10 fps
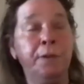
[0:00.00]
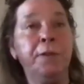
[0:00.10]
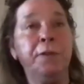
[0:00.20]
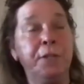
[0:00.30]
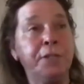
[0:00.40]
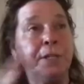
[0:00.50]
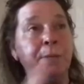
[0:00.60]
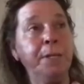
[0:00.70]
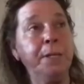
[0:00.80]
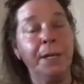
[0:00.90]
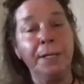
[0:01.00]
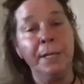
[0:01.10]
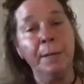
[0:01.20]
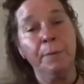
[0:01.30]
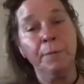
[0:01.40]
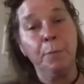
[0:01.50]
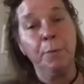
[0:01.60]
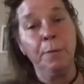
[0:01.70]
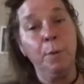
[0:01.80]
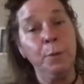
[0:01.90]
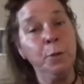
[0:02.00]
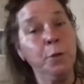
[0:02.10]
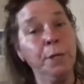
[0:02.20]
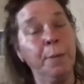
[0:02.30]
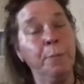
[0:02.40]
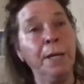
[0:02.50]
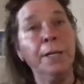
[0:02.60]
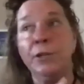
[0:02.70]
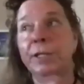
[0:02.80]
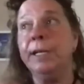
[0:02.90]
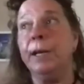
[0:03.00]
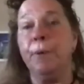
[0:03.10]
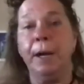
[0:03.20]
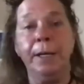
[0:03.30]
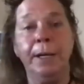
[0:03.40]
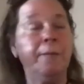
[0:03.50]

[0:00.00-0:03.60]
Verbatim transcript: just to complete that example of the woman who couldn't get pregnant, she did get pregnant.